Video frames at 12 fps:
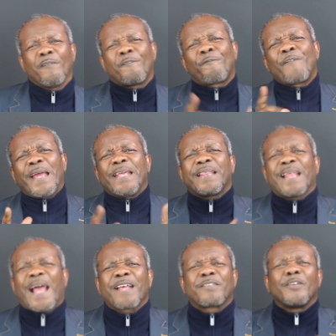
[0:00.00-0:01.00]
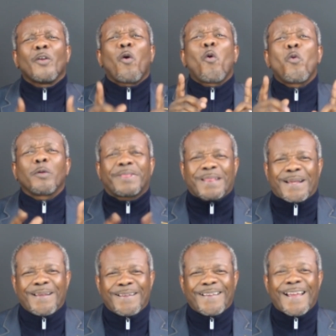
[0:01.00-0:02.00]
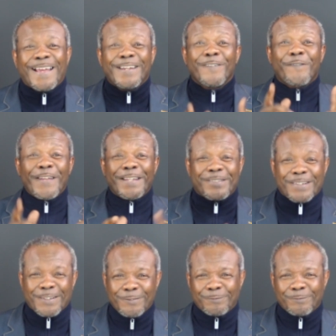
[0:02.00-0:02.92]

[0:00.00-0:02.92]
Faith has an author and a finisher.